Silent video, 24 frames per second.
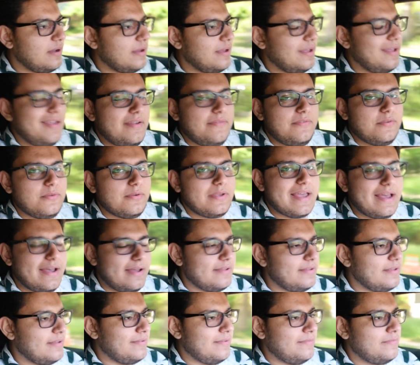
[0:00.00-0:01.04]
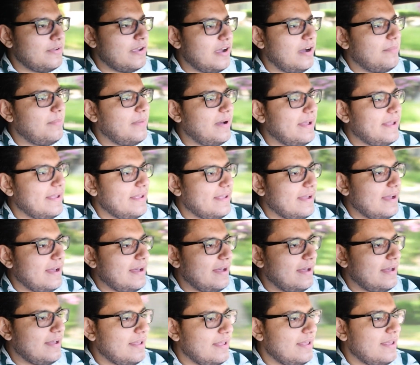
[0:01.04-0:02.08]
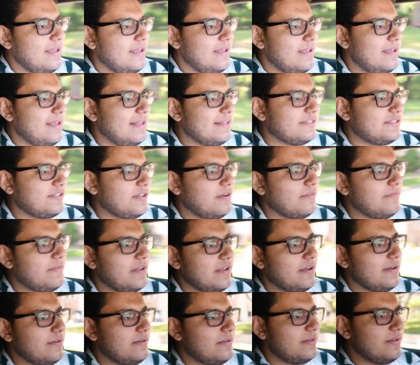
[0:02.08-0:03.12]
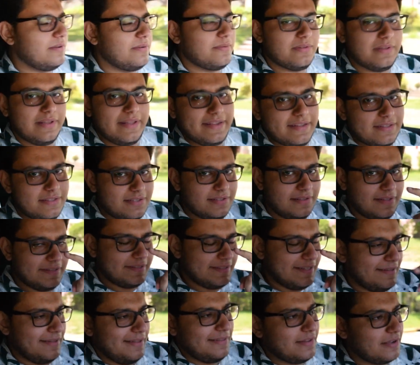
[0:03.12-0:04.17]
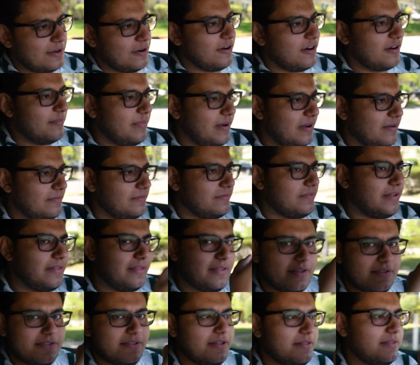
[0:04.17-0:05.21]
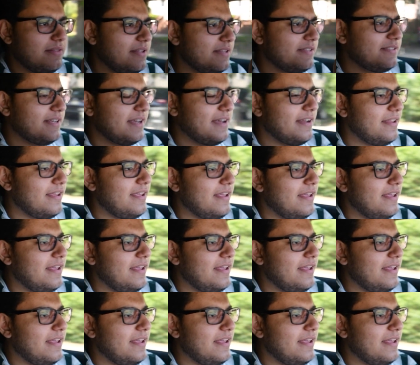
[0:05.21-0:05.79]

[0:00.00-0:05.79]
if you caught my install video, linked in the card above, I think it's on this side,